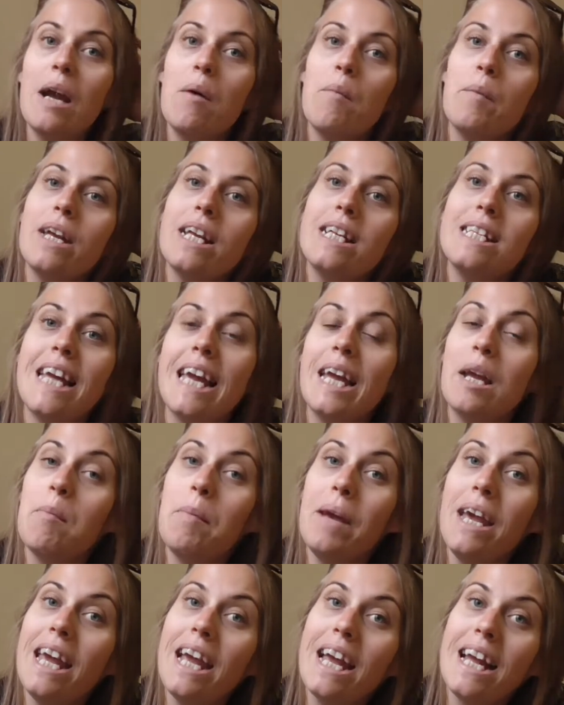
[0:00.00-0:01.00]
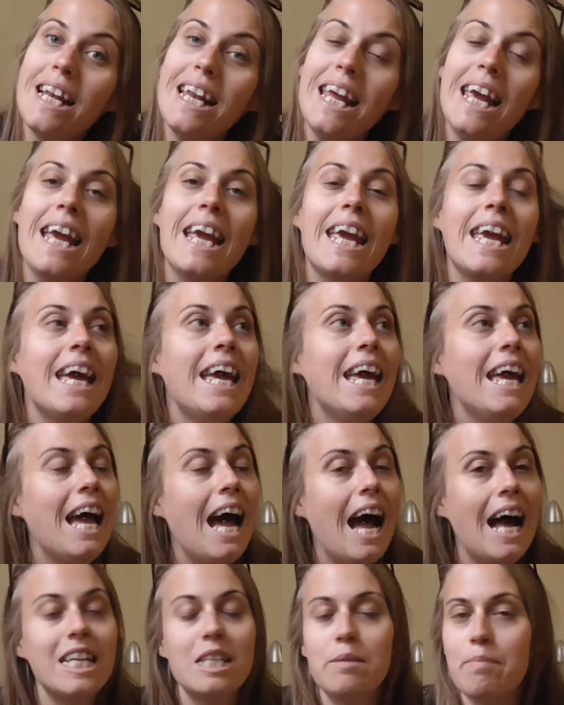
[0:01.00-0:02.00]
and we can take a picnic
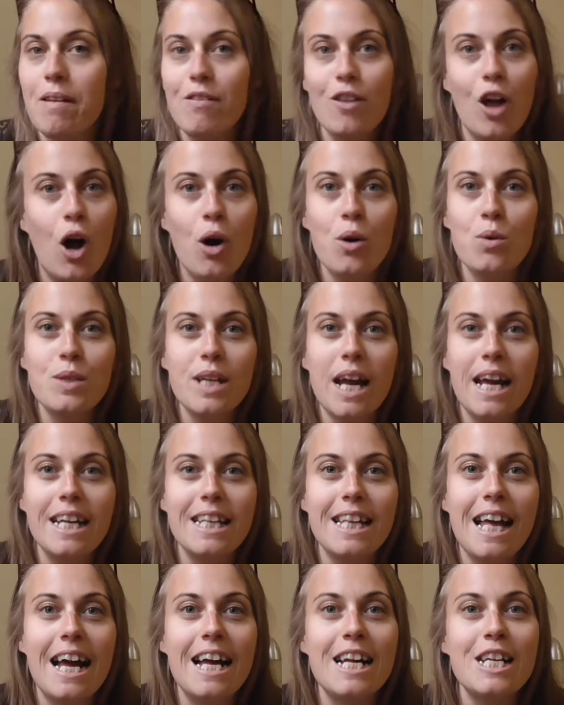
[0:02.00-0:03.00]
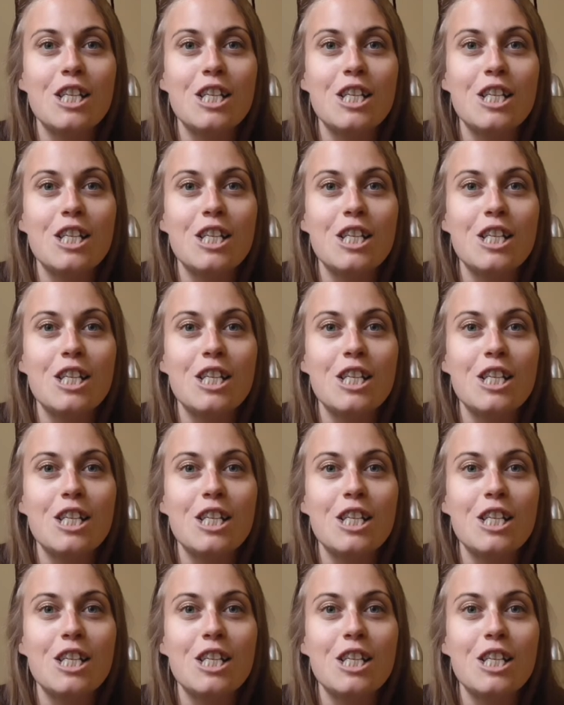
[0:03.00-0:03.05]
and spend the whole day there.